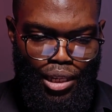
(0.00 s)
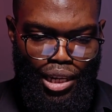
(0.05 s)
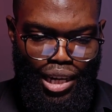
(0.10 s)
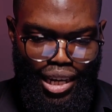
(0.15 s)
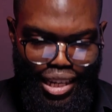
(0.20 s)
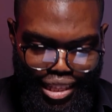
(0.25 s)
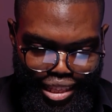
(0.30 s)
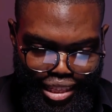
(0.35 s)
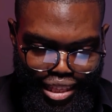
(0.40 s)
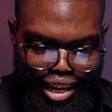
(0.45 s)

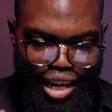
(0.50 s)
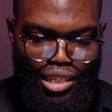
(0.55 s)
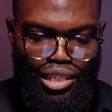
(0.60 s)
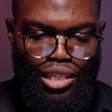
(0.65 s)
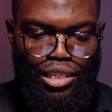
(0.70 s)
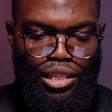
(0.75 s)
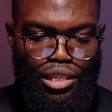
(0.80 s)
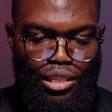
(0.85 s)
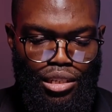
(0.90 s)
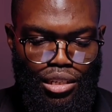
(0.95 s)
And that
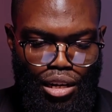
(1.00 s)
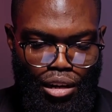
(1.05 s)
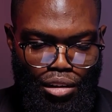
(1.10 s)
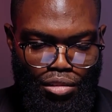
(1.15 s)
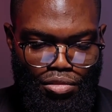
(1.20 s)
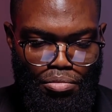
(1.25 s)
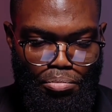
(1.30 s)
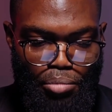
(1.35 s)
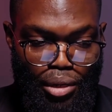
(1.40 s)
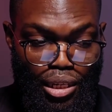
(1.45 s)
in
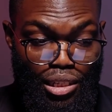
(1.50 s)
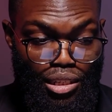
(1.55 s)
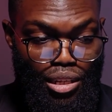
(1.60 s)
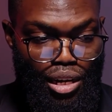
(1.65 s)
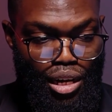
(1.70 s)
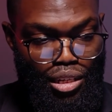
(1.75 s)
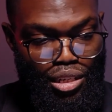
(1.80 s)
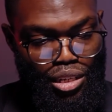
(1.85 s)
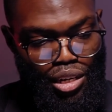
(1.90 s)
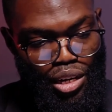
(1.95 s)
itself means
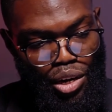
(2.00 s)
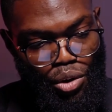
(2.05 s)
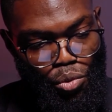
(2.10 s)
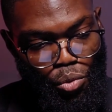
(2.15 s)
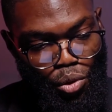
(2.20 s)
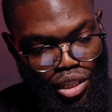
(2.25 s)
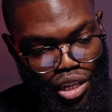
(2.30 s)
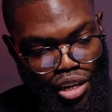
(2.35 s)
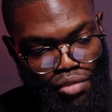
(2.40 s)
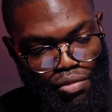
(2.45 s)
that
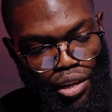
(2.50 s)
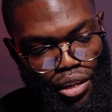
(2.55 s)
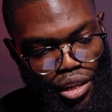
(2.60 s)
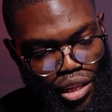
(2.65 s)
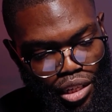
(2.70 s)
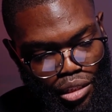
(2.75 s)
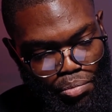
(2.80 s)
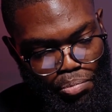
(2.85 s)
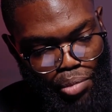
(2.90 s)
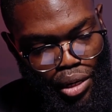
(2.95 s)
whatever
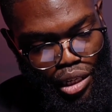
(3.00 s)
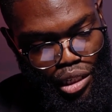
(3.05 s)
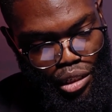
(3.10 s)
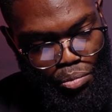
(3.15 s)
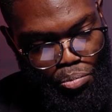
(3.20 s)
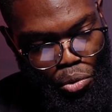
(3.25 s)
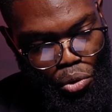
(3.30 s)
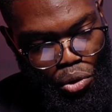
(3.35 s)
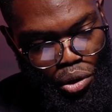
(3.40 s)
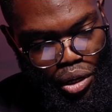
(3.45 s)
is being
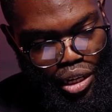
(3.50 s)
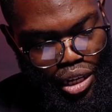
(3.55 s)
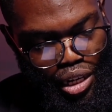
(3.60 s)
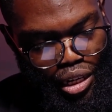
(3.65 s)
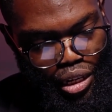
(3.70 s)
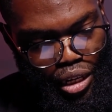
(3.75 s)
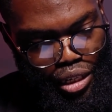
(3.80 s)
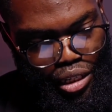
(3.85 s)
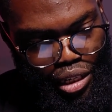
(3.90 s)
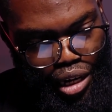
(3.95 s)
spoken
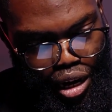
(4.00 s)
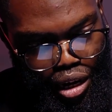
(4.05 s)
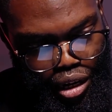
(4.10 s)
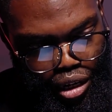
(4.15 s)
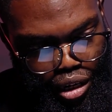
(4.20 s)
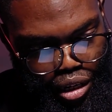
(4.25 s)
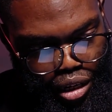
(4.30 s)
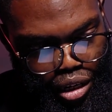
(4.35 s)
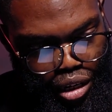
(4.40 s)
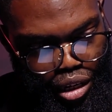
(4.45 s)
in a
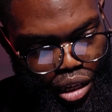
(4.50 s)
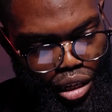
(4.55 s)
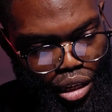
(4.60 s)
tongue,